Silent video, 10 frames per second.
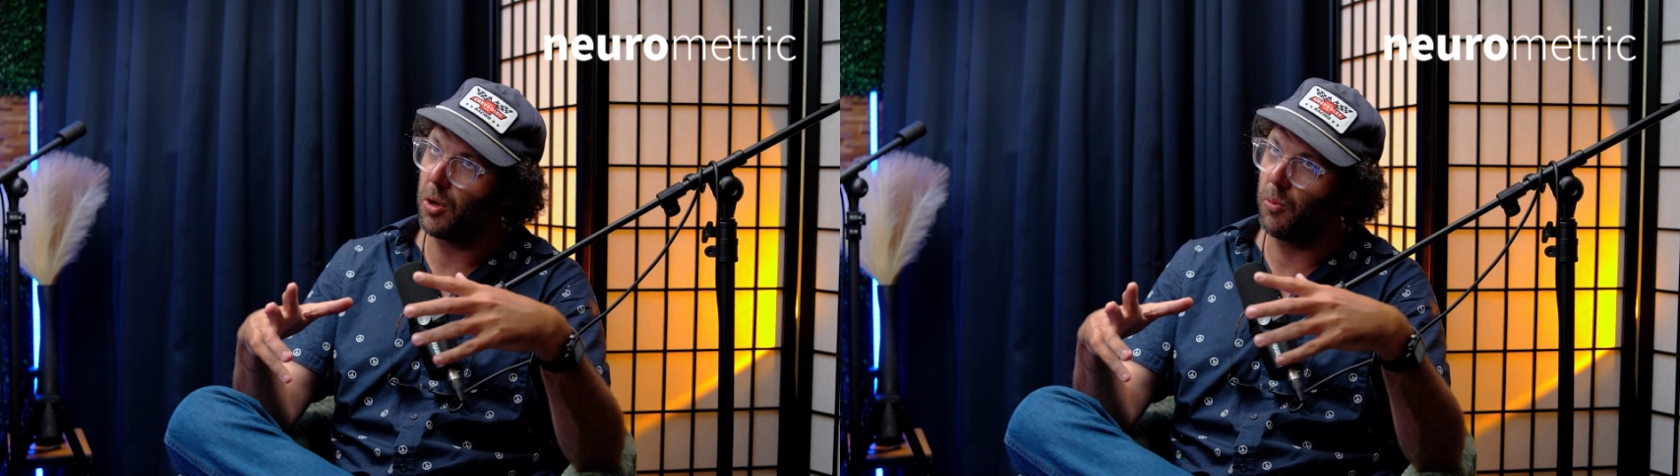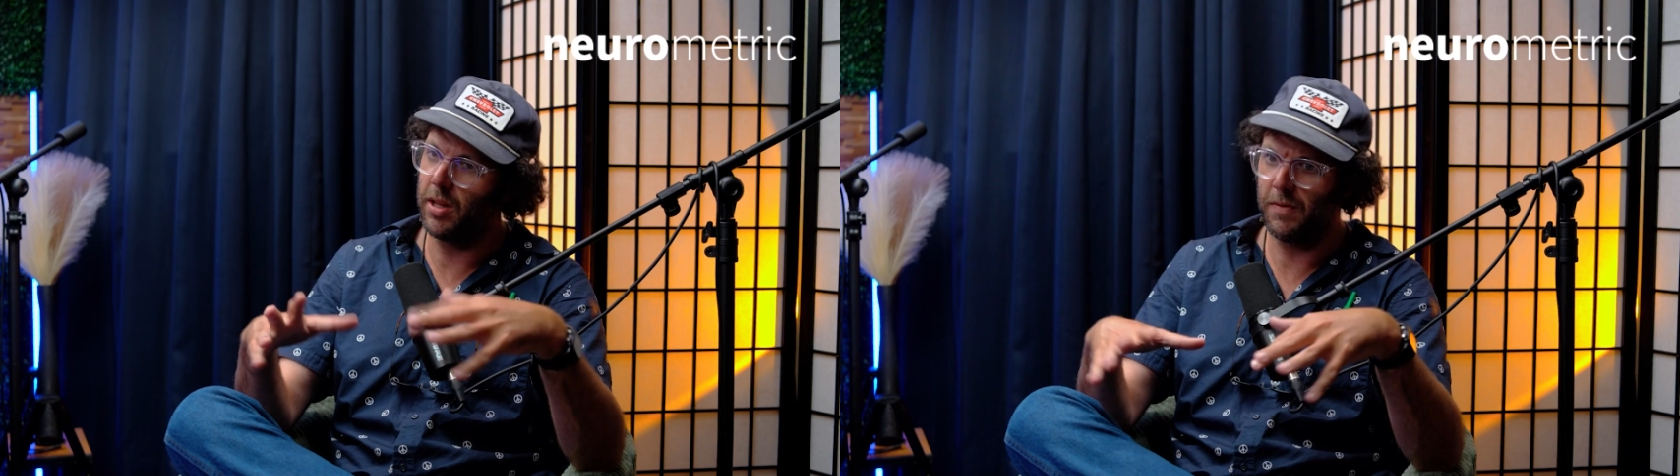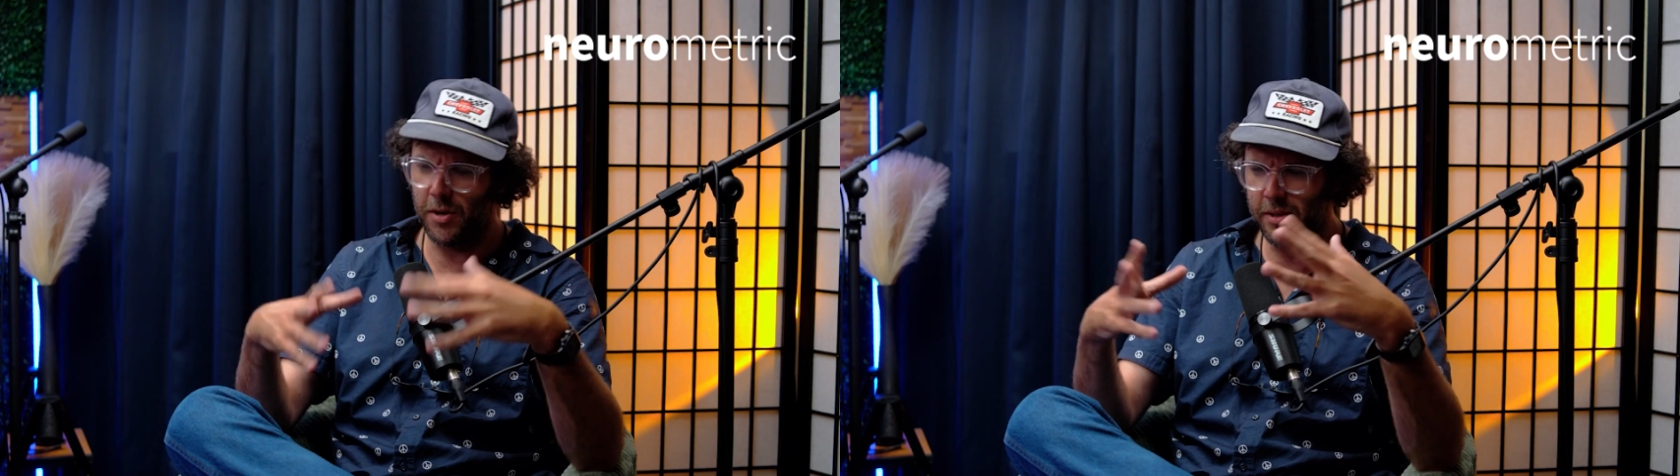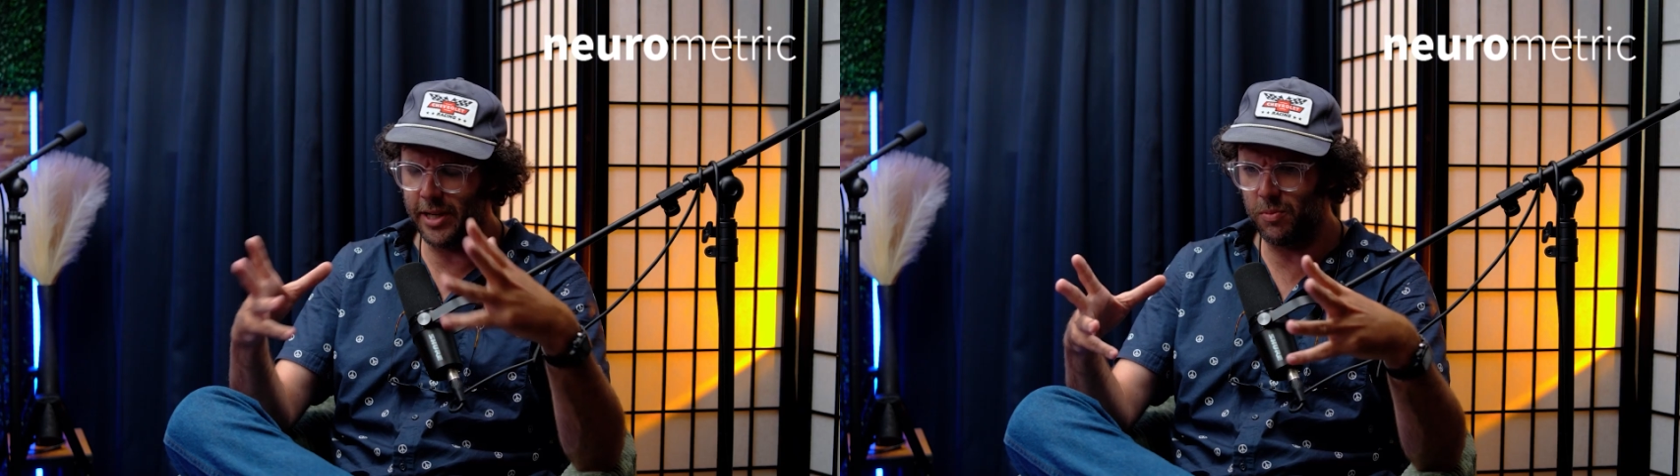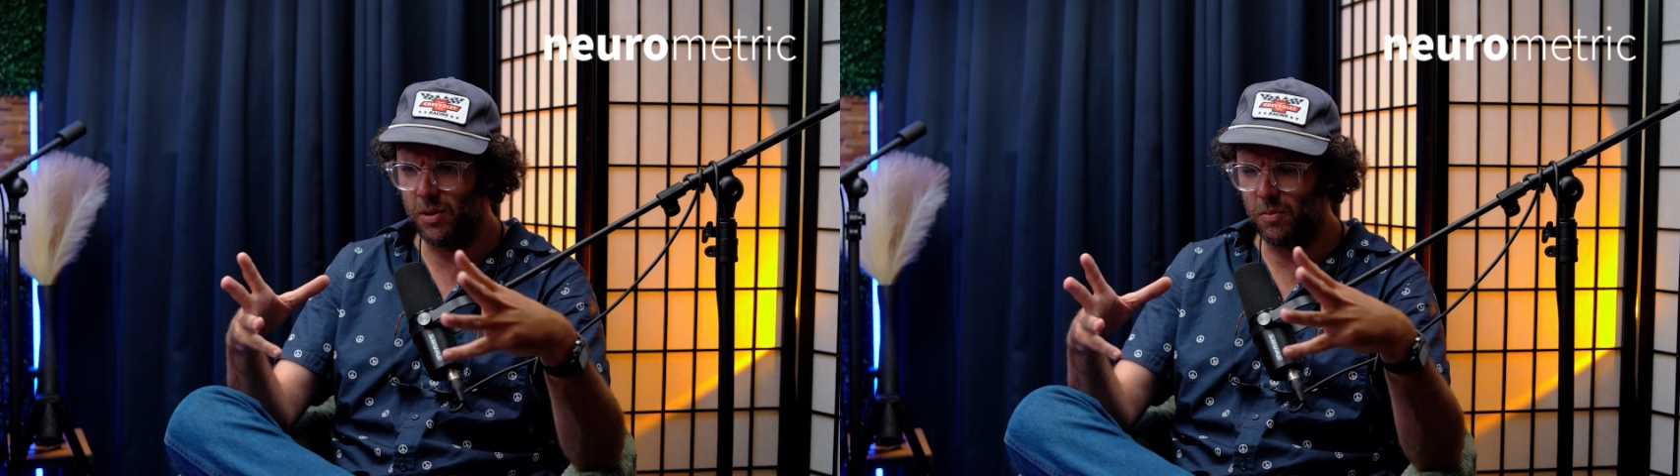one of the first
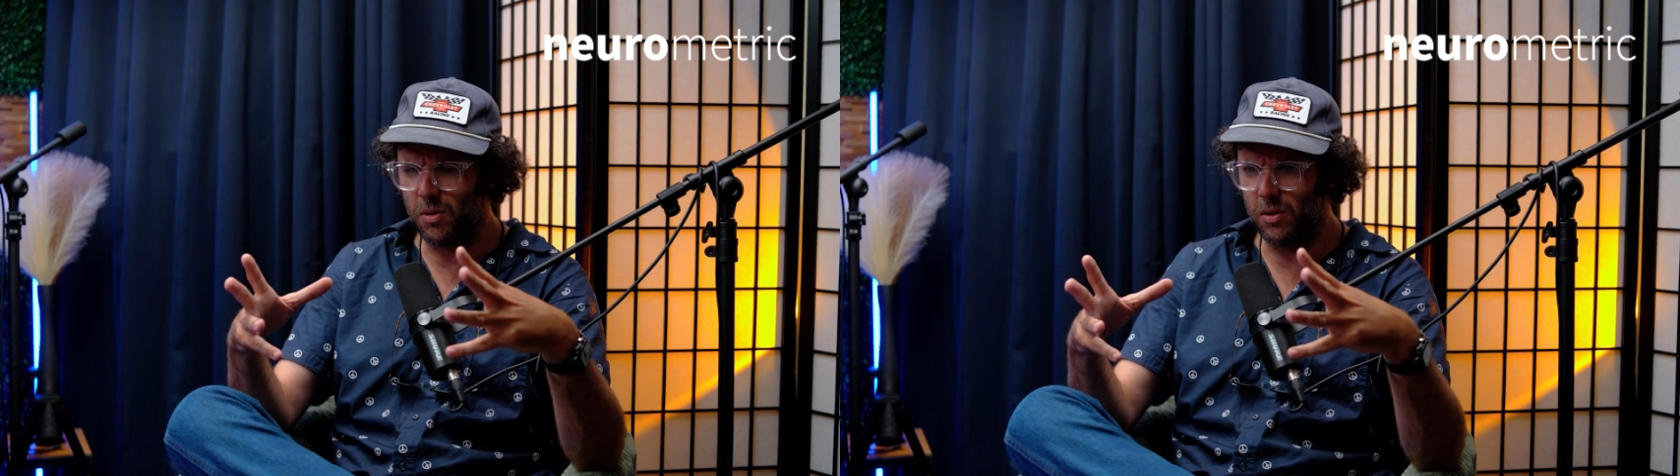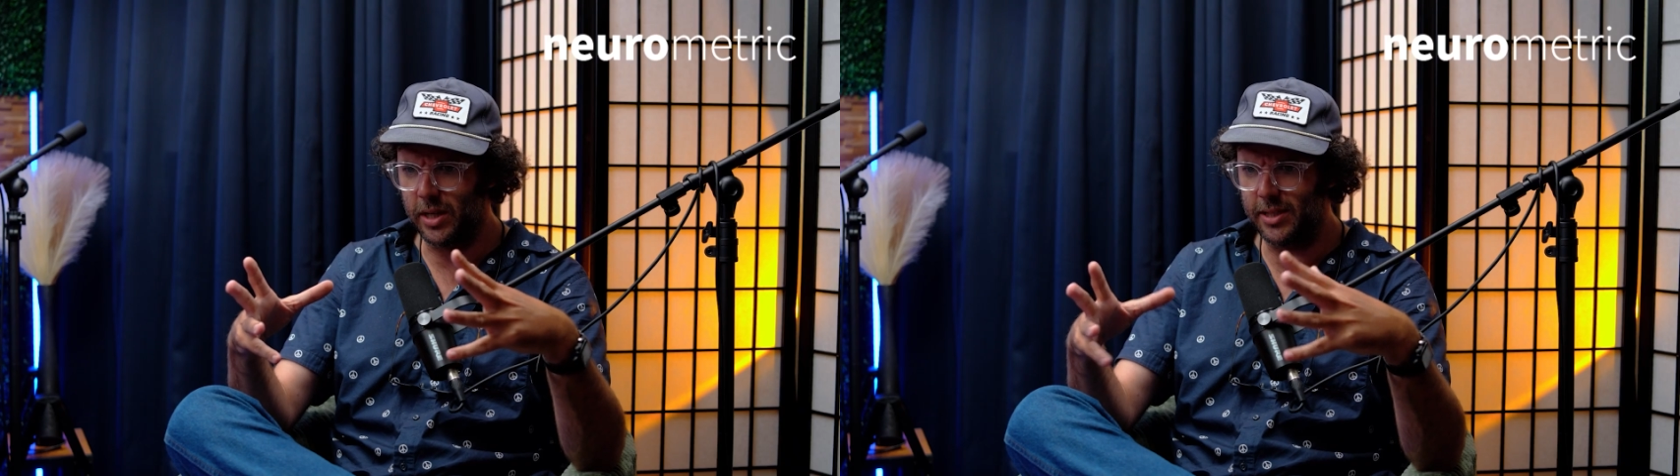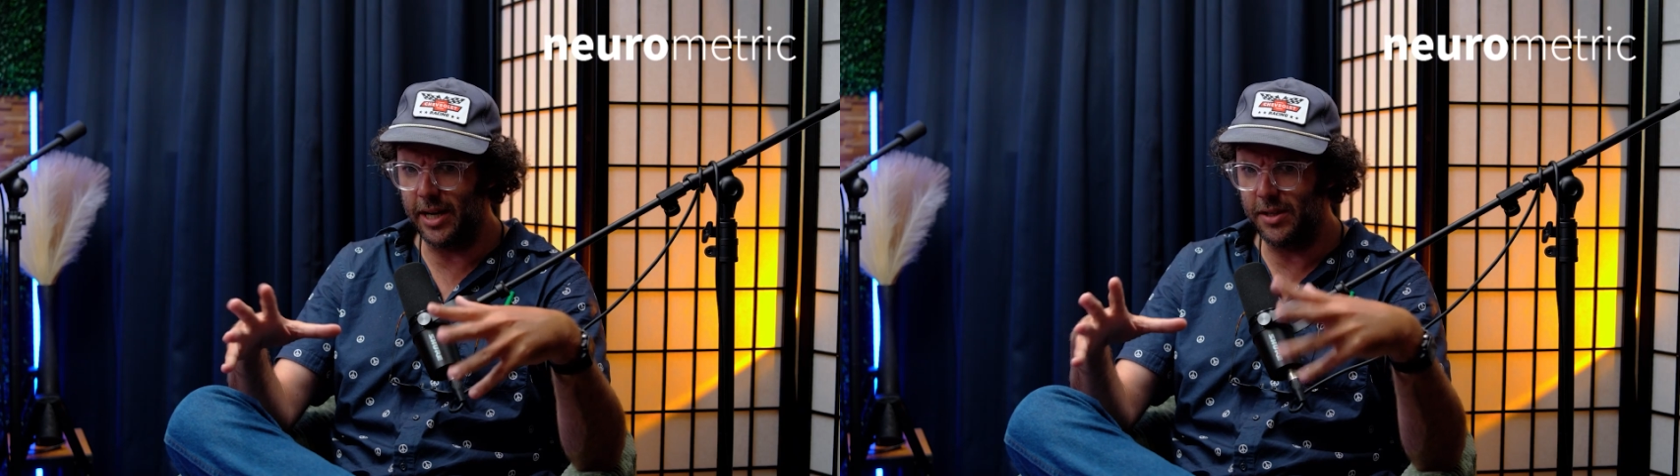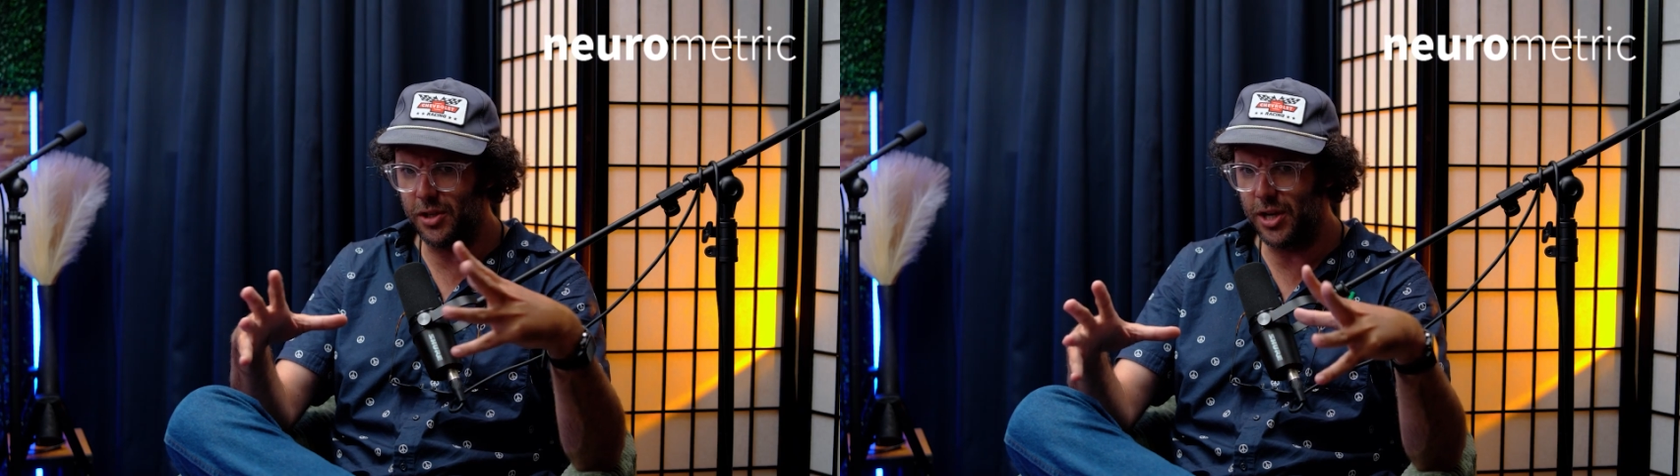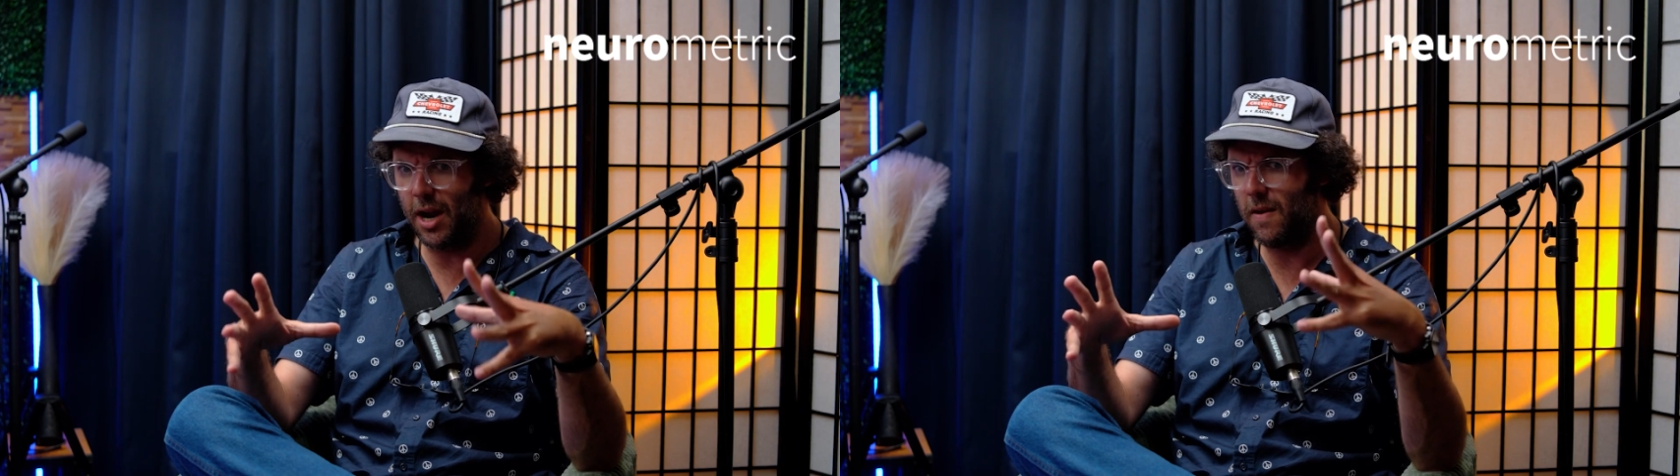things we're excited to
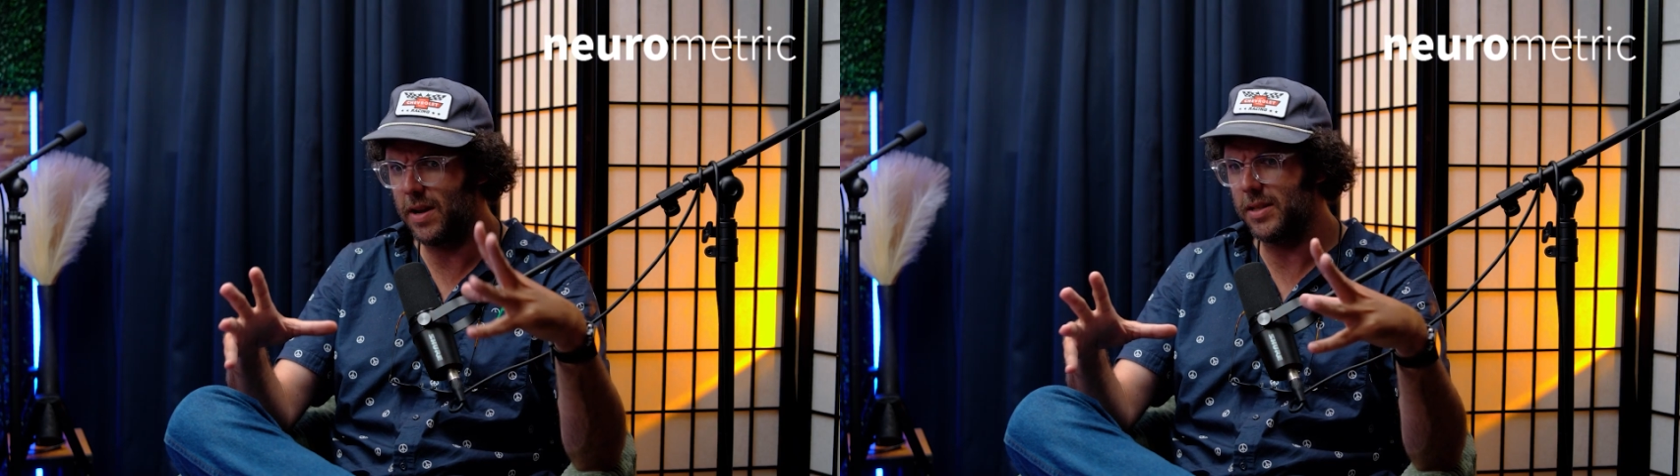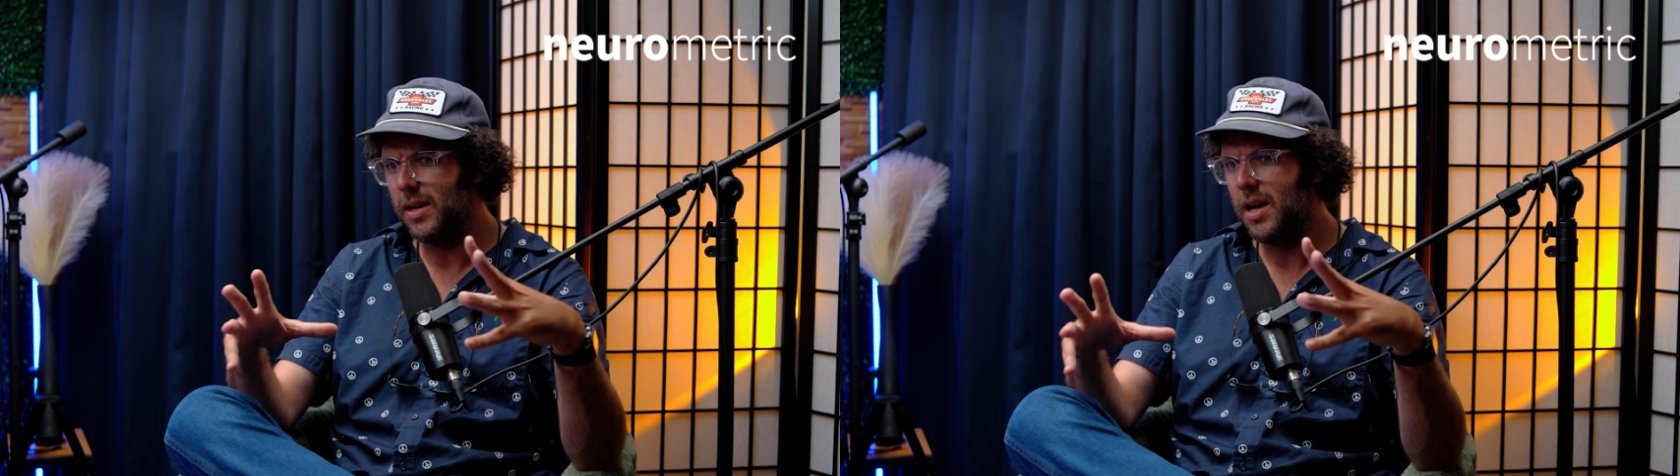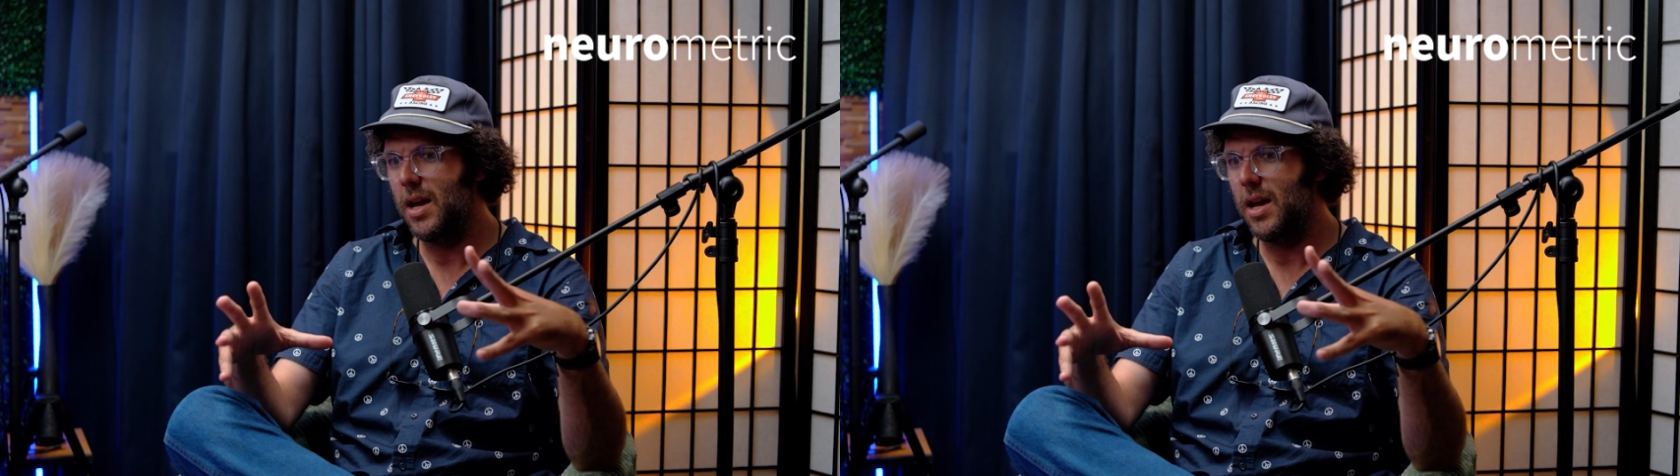share is